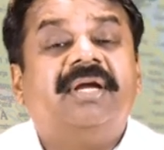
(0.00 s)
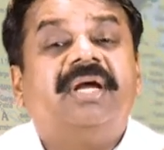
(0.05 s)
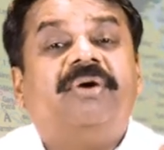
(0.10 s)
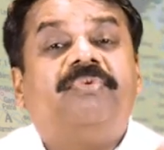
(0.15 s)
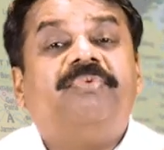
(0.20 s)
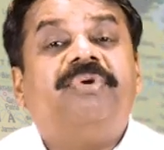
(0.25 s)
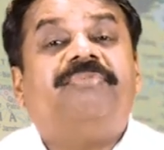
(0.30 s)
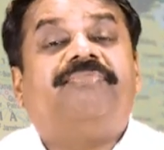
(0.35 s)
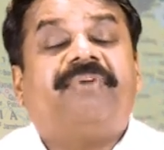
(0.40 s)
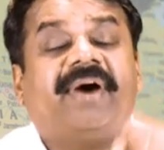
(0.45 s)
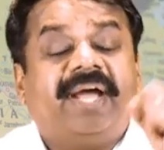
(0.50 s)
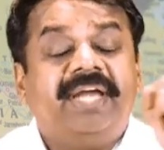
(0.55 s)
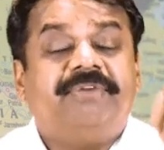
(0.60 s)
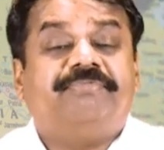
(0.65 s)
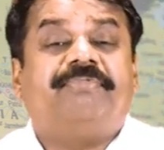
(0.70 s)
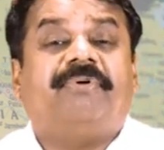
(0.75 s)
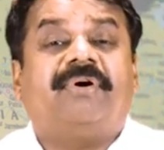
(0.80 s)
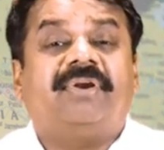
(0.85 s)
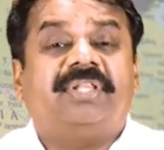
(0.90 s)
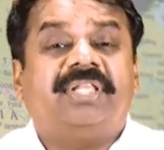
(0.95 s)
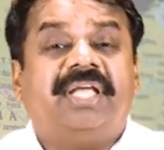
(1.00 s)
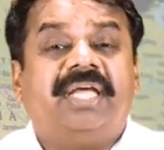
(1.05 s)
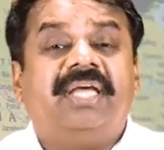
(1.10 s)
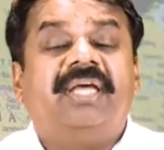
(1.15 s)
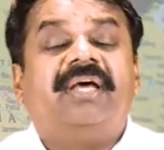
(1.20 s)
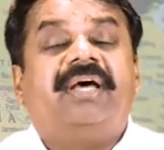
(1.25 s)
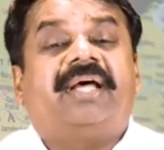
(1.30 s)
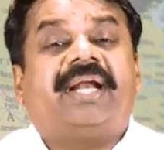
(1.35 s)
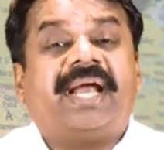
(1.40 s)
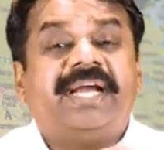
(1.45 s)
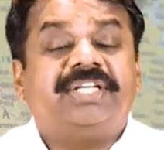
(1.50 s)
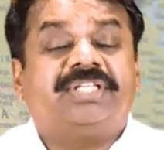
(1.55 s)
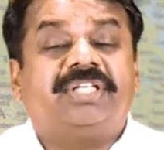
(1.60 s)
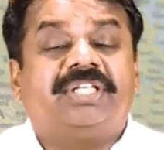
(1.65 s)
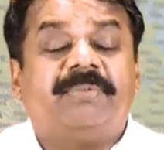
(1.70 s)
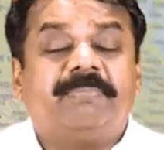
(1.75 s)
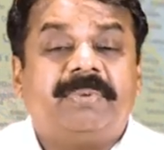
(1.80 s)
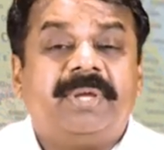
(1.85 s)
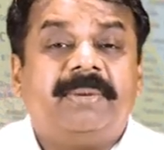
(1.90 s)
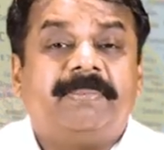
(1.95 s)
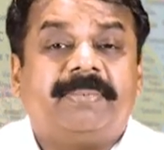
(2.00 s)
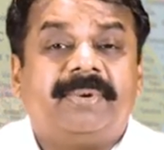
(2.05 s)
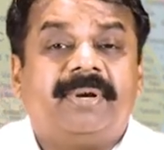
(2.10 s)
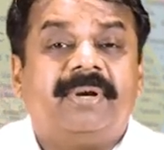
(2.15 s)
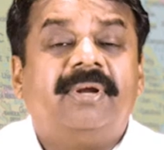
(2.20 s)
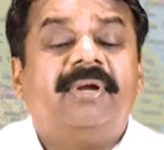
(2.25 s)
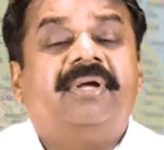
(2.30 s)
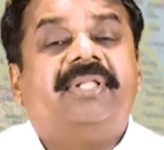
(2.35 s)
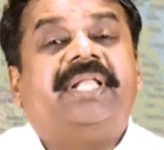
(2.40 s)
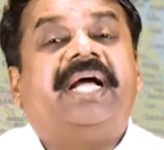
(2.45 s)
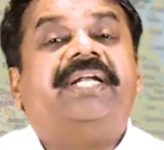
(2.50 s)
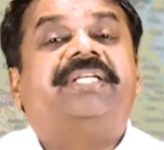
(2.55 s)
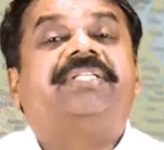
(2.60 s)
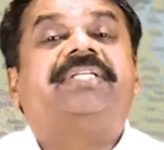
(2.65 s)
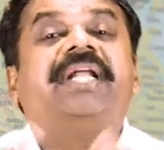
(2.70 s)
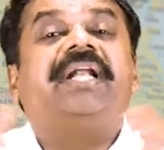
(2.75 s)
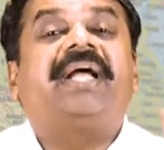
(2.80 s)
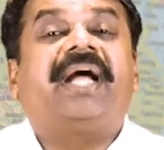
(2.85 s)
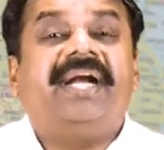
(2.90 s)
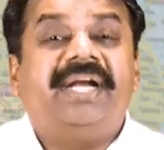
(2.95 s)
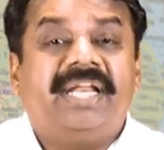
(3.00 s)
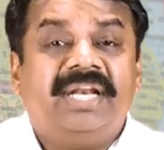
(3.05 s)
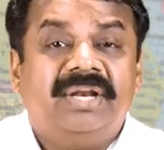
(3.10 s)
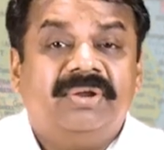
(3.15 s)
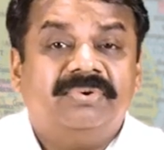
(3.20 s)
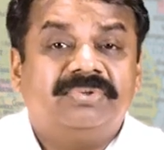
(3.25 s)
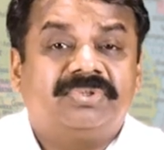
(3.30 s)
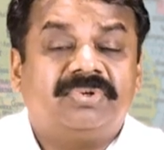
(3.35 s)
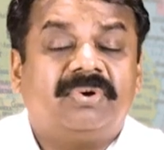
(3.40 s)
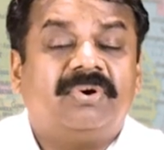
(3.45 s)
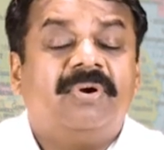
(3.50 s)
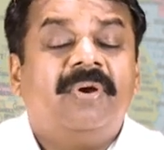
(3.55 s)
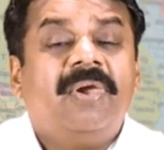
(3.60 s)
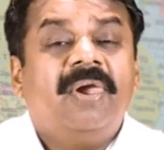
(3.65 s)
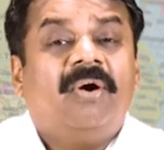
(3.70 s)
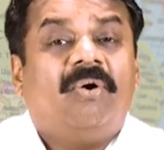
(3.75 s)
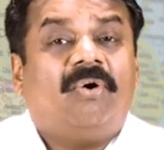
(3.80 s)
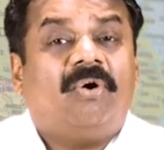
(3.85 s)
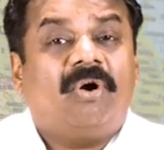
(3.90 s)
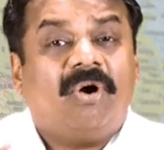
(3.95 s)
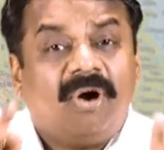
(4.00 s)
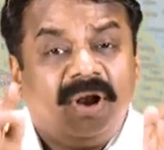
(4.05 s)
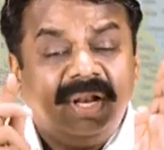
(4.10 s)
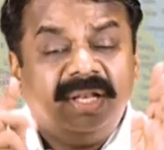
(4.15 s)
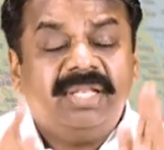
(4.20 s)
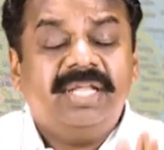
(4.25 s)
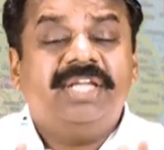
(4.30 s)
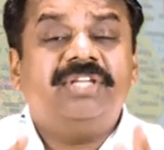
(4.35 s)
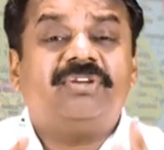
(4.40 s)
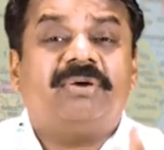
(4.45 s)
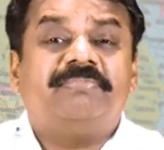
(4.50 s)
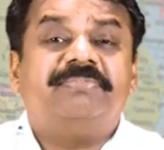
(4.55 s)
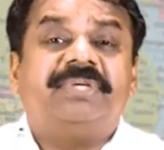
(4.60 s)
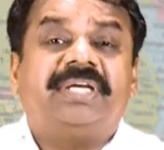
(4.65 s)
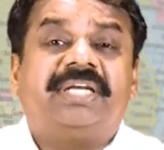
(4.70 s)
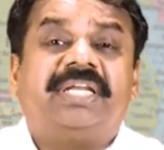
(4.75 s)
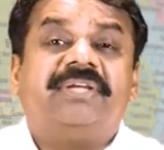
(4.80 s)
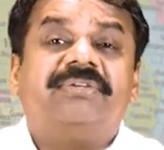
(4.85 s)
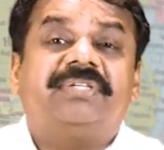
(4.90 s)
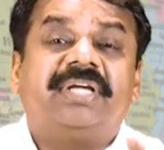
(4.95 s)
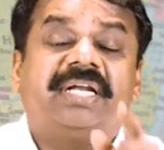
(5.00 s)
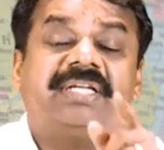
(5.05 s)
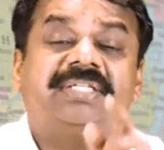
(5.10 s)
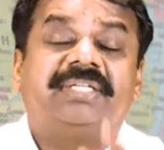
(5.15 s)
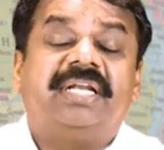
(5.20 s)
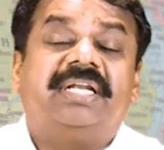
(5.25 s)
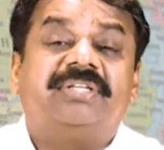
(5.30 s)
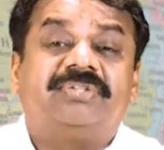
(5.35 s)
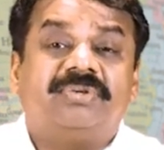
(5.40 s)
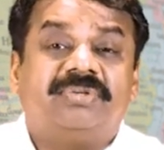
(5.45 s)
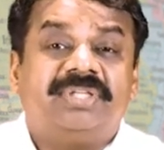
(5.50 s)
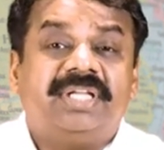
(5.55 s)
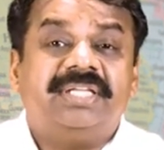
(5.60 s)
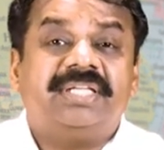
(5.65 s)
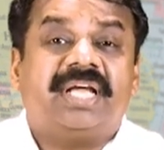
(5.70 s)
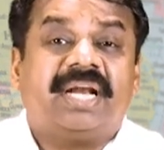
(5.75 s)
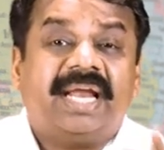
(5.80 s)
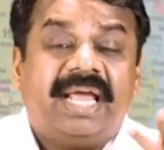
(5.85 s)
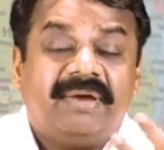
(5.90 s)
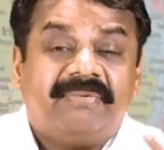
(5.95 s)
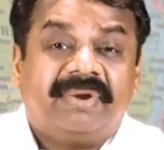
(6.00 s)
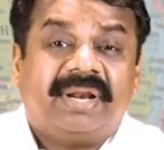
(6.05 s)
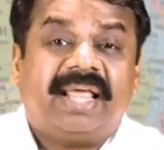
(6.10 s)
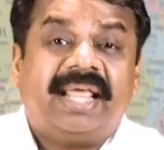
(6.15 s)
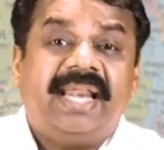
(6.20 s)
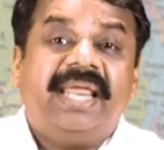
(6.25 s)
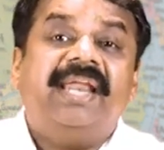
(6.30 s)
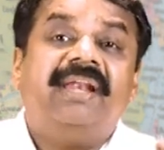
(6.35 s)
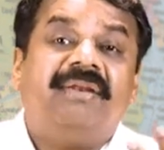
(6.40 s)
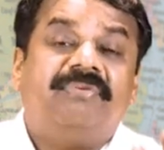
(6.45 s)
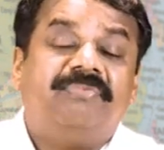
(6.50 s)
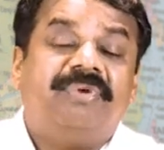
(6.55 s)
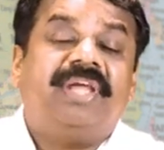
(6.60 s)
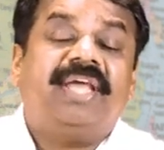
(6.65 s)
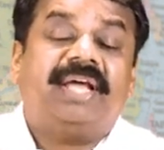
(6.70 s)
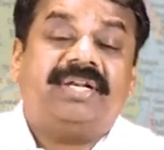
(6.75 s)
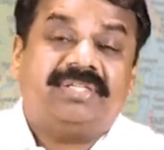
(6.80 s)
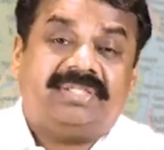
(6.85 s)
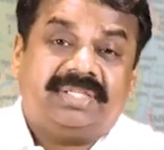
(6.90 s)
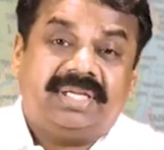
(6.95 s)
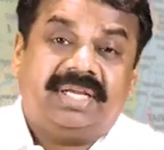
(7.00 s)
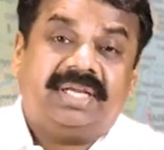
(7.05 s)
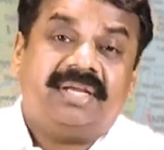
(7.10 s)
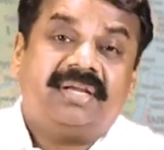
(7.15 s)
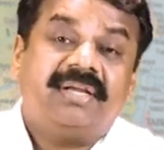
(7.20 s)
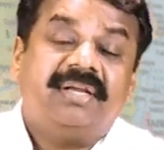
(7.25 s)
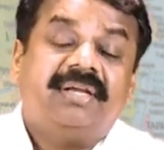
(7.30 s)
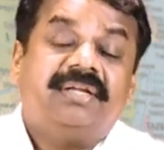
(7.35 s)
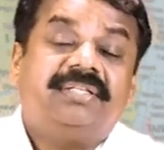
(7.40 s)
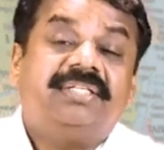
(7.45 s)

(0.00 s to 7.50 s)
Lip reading: We fight for the rights of the people, that still continues. So, all these objectives are still, so these are evergreen, we can say.